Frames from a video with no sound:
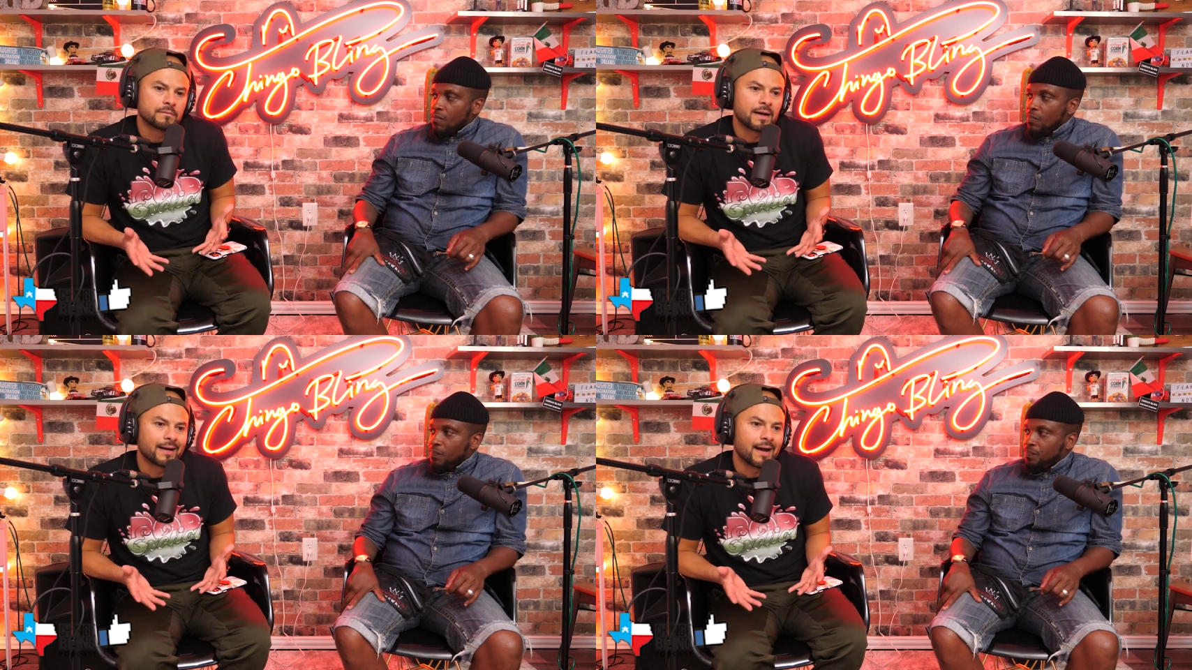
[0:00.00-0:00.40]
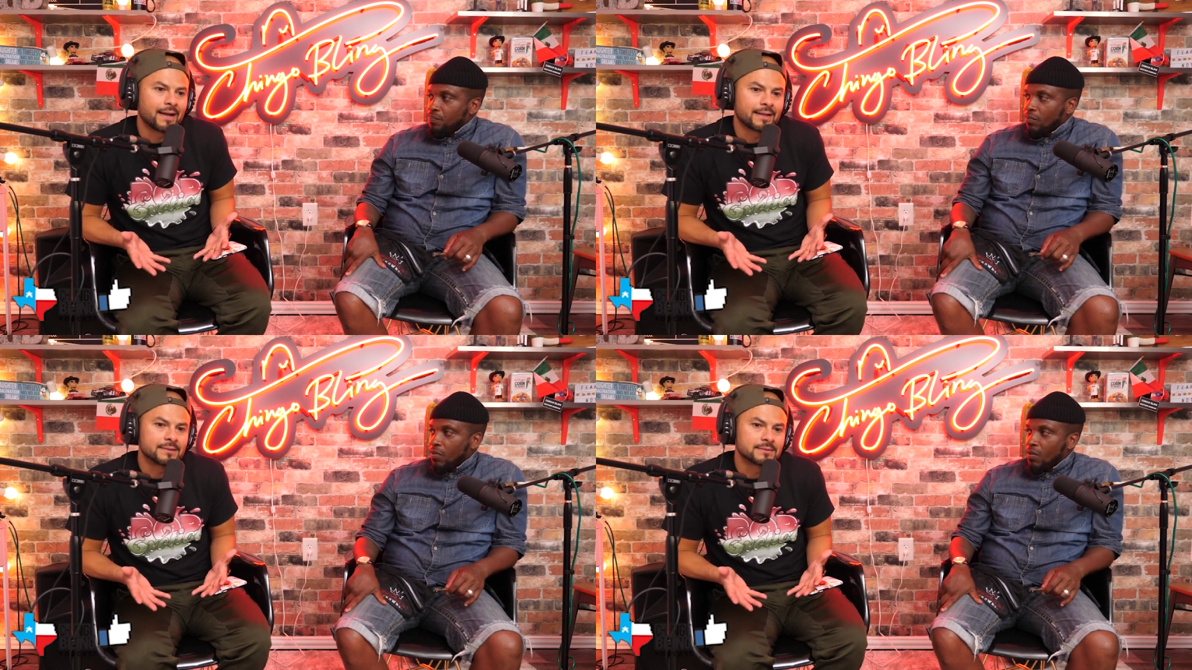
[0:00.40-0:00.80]
Speaker 1: I,
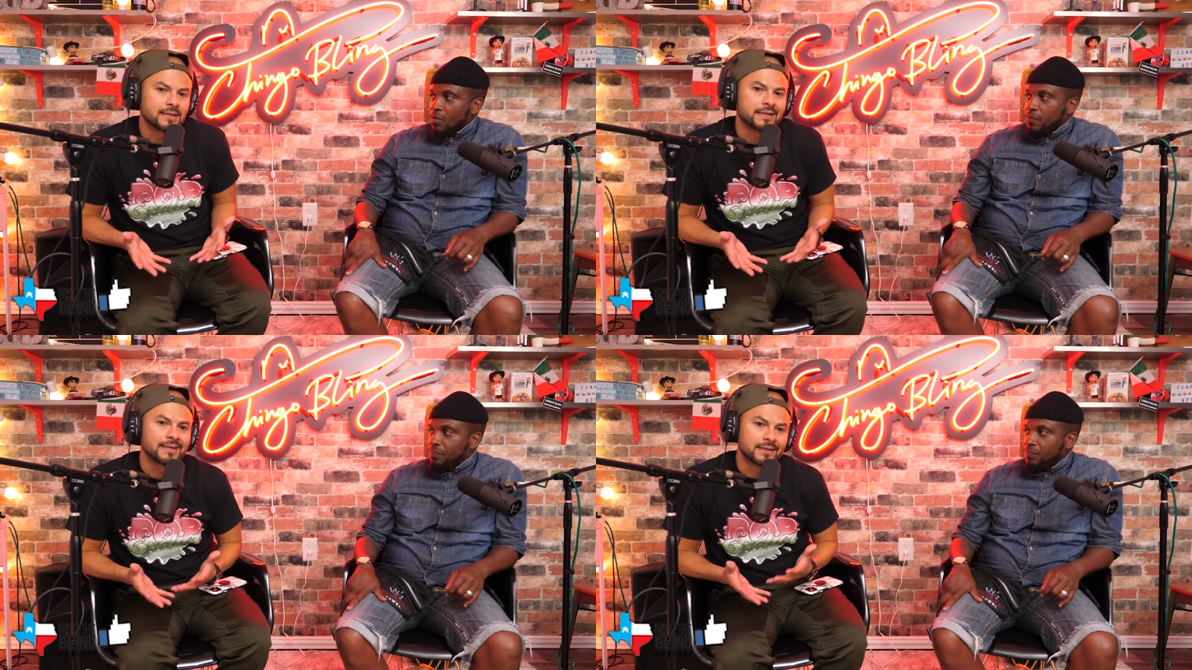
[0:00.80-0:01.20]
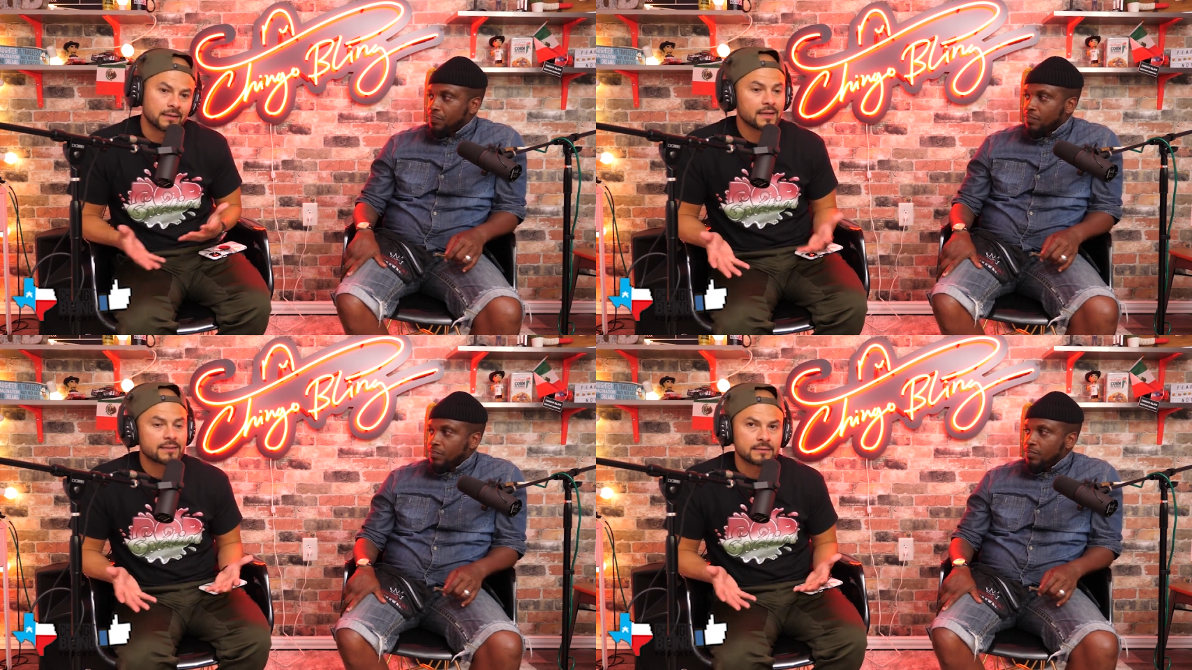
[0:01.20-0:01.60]
I'd hate to say
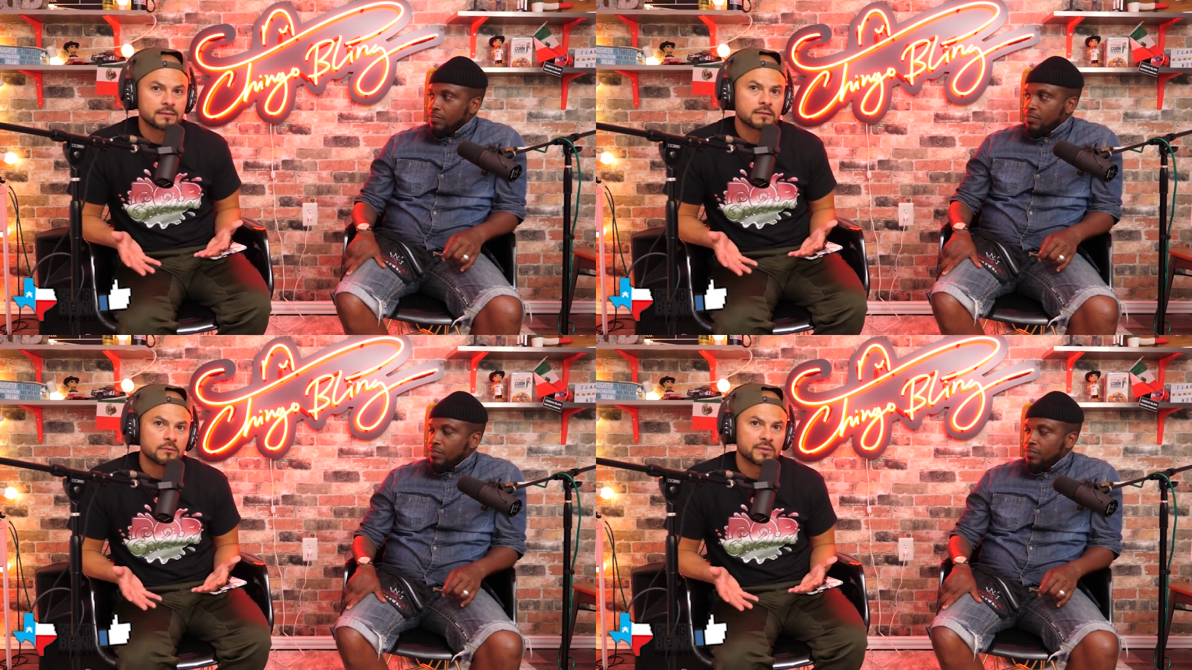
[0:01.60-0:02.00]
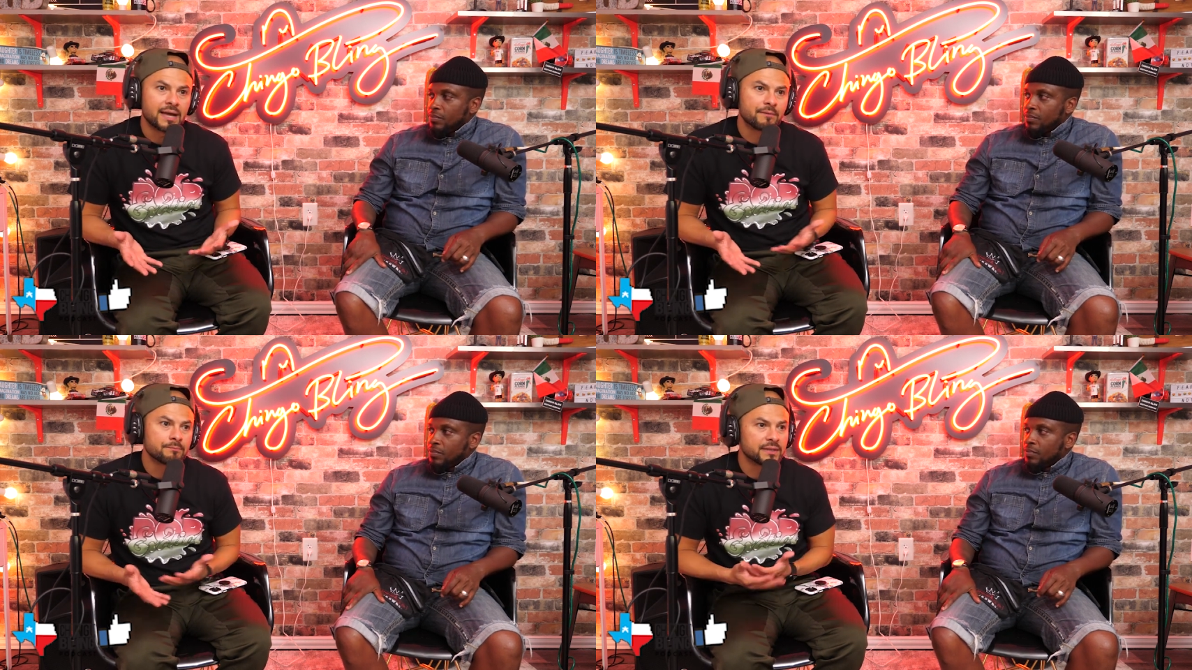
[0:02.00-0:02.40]
neglecting, we
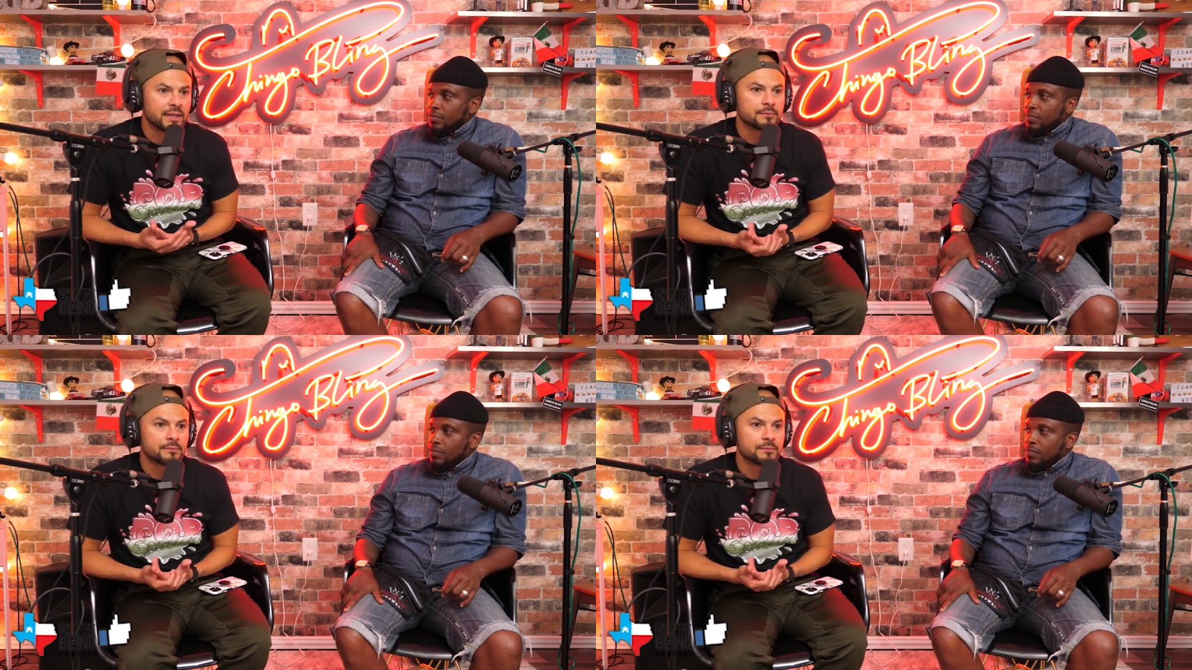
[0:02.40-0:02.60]
haven't been